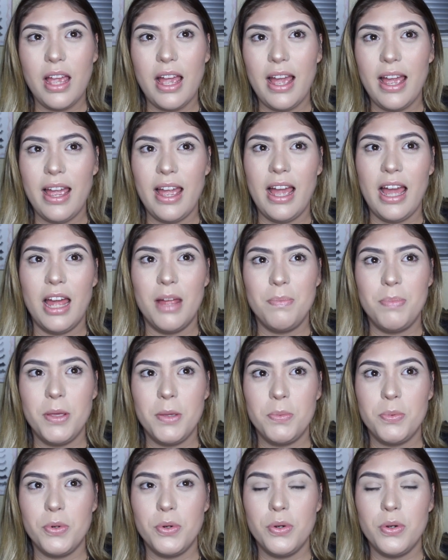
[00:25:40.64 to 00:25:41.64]
I had
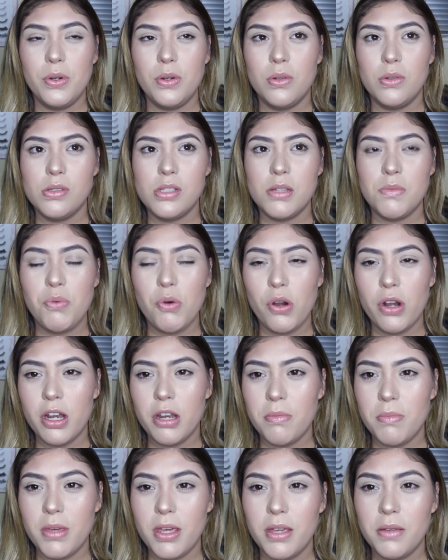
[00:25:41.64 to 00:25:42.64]
people who
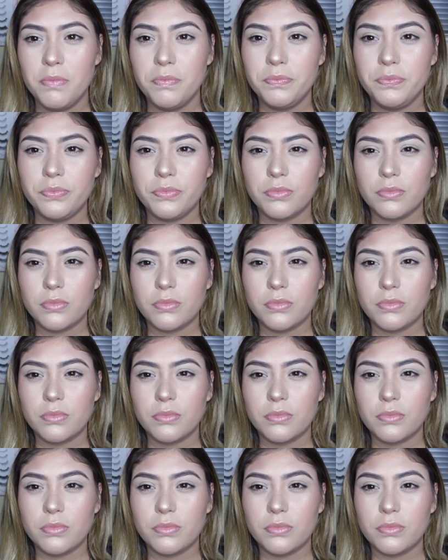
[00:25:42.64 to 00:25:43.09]
supported me